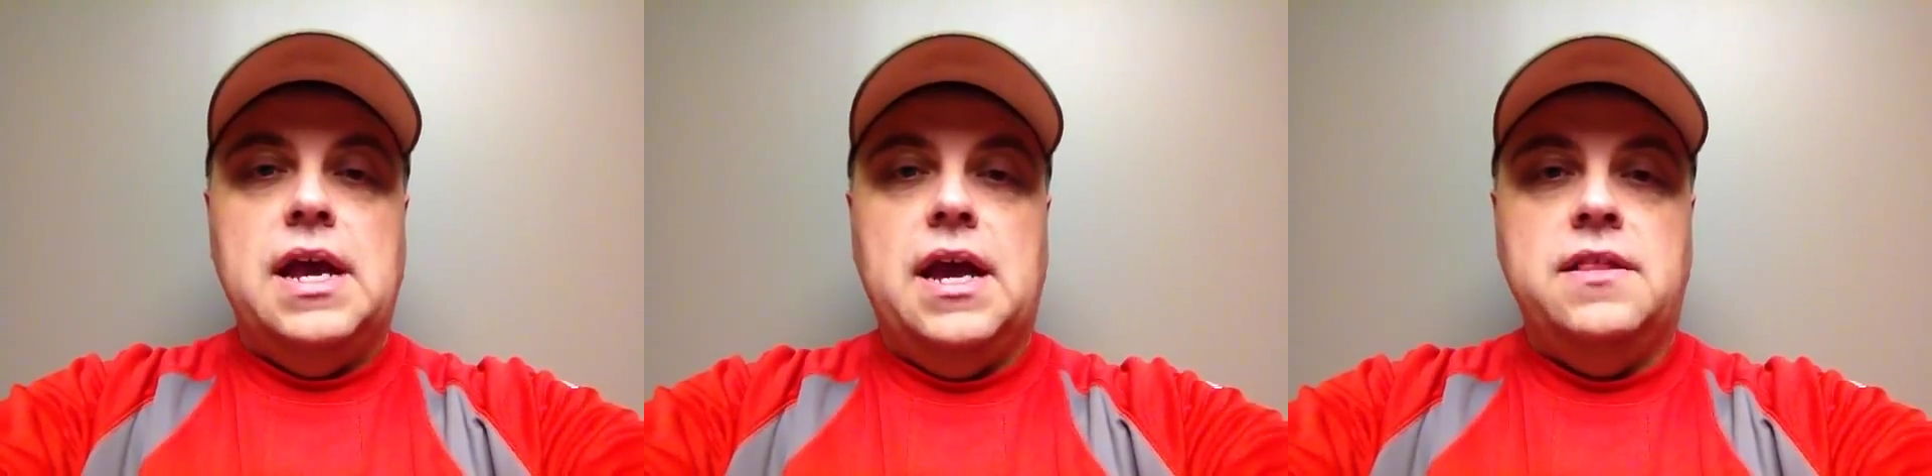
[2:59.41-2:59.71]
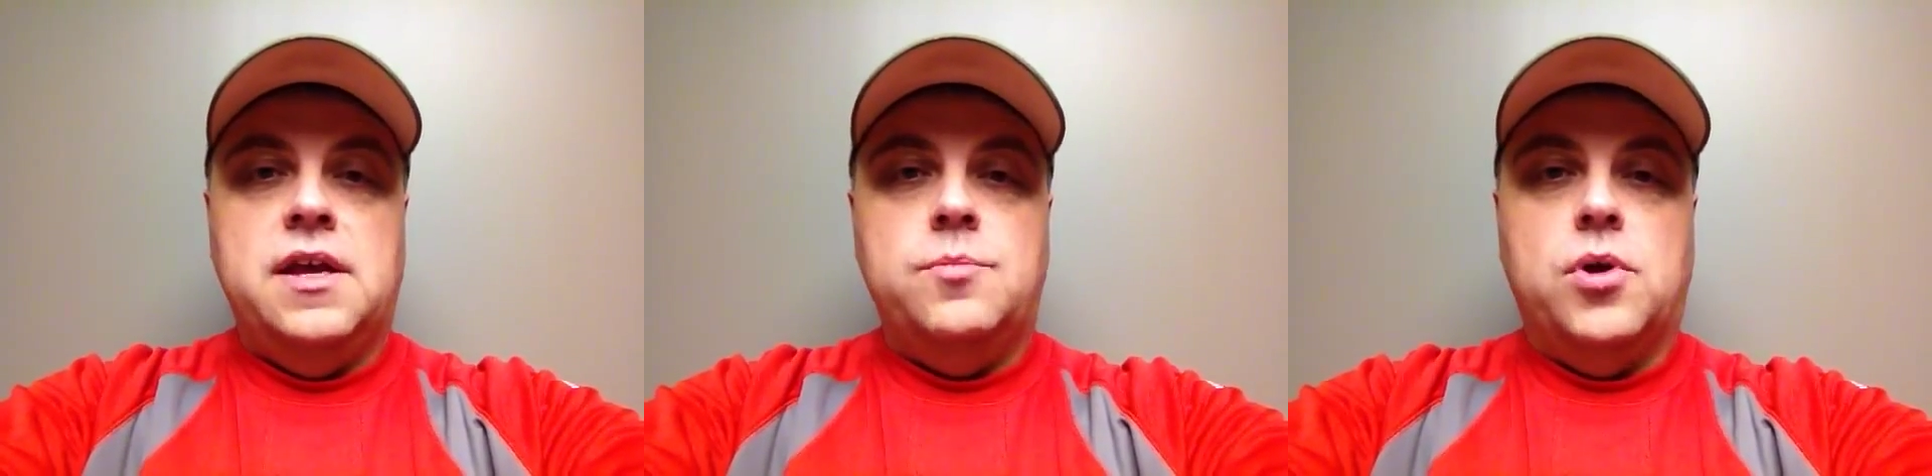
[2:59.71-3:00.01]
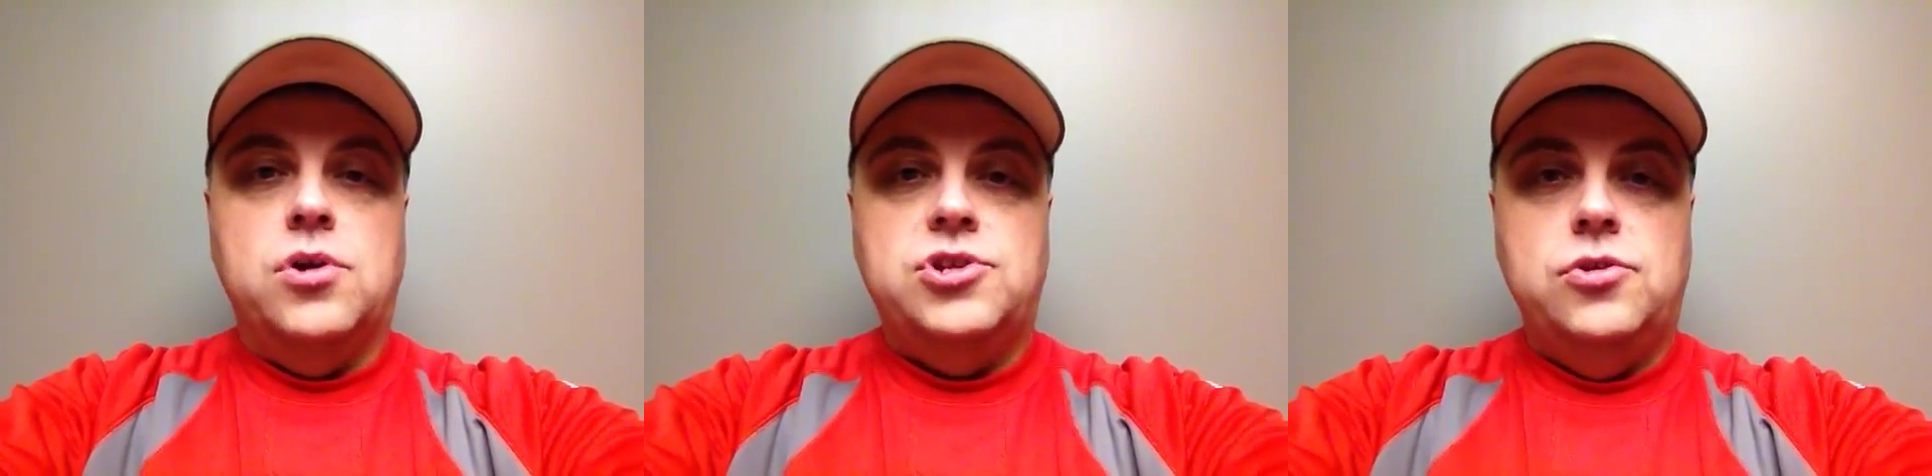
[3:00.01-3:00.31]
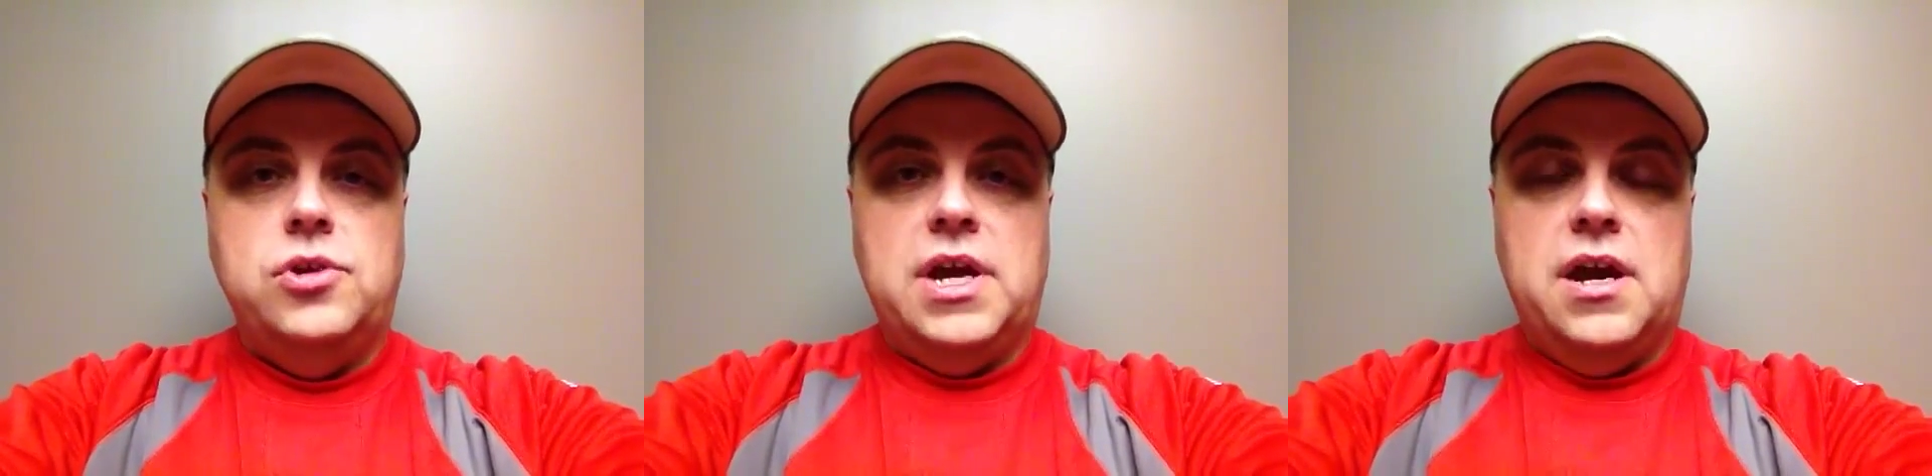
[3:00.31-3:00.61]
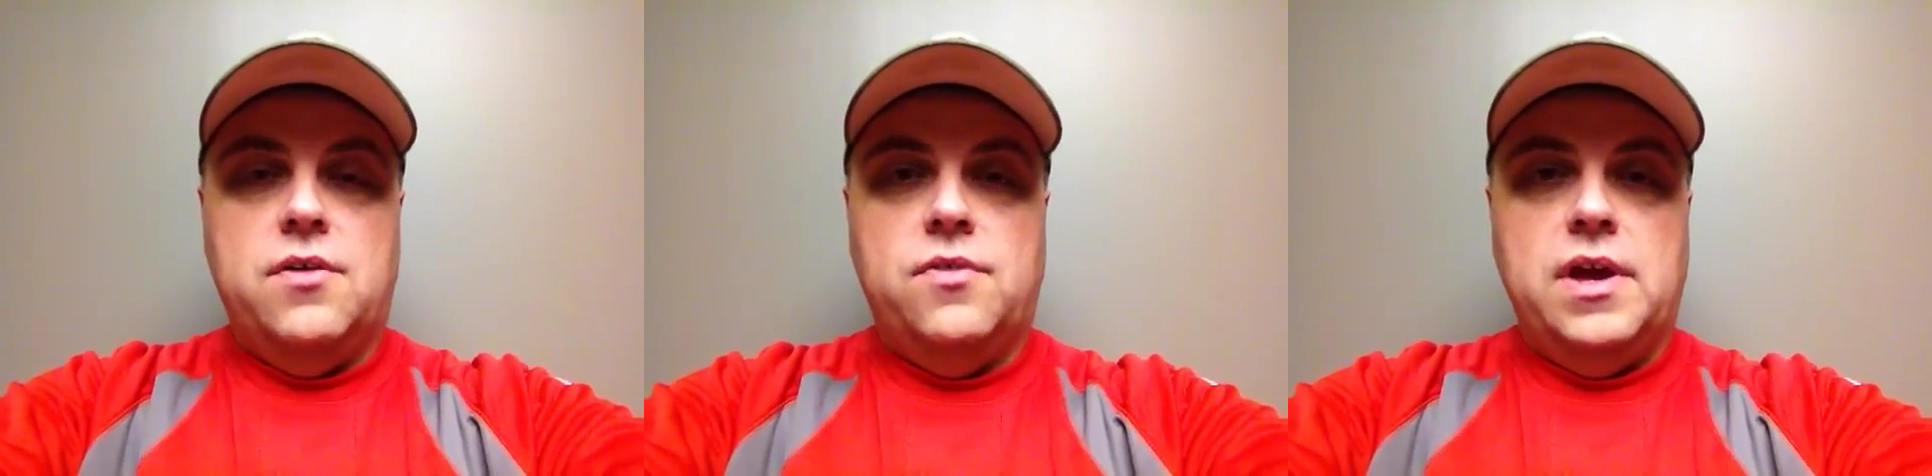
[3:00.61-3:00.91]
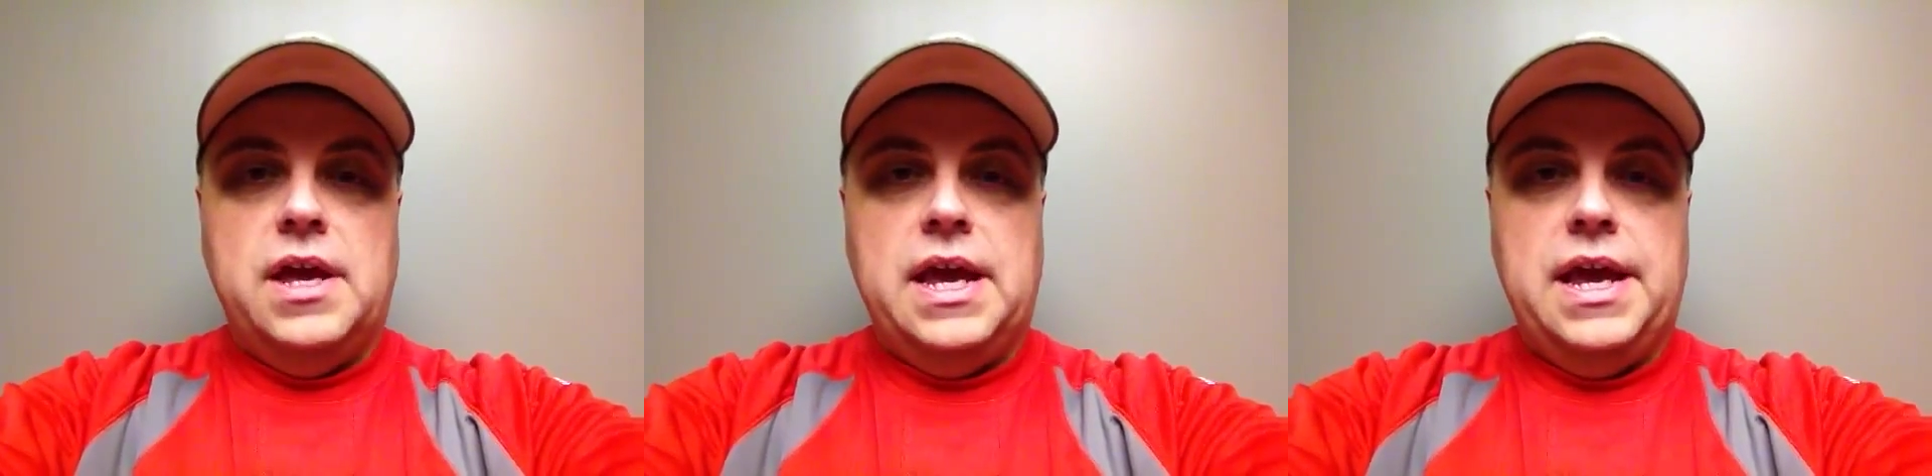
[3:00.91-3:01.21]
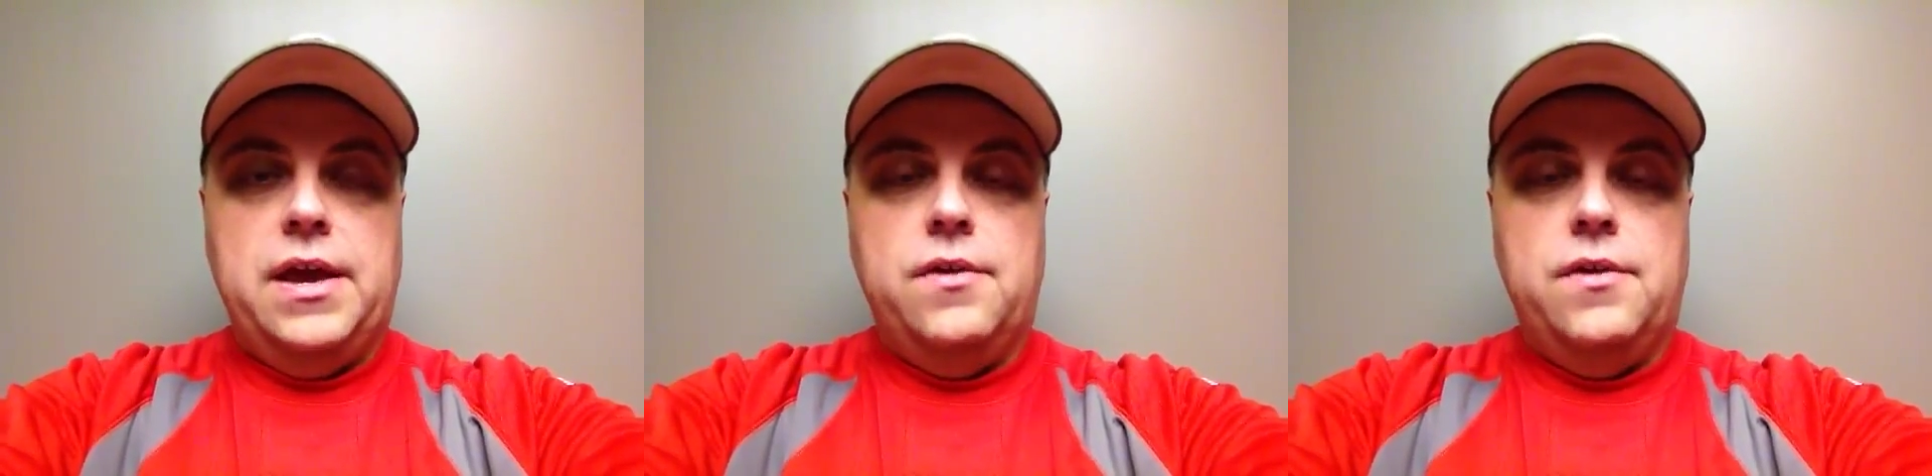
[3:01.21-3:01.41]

and then part two you have a